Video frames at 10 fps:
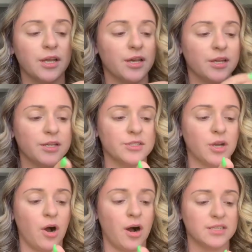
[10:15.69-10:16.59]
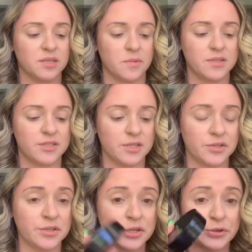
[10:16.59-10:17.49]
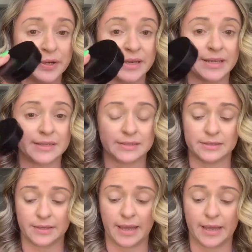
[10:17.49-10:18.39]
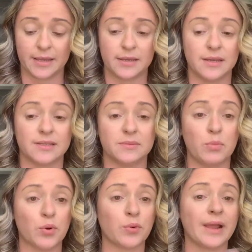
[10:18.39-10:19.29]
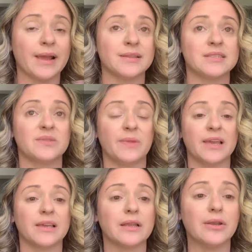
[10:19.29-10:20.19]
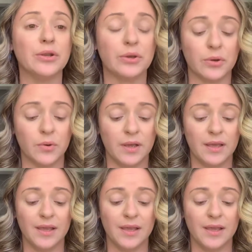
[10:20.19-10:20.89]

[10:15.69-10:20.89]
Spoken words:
It is awesome. I'll send you the ingredients, okay? It's brand spanking new.